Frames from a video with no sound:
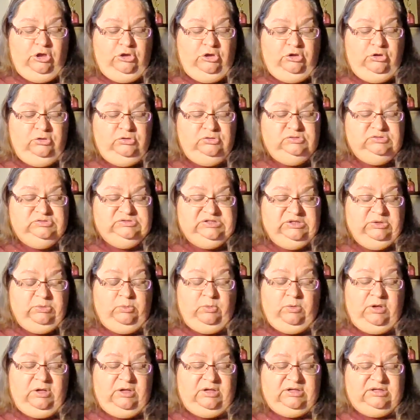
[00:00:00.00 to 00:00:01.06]
whose it
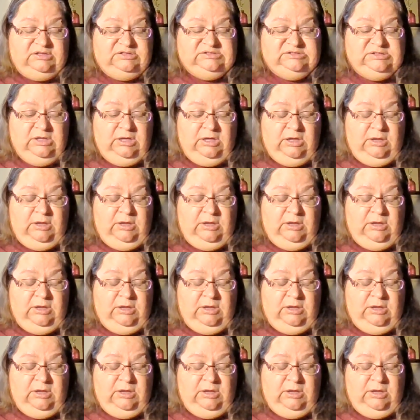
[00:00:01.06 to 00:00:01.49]
was,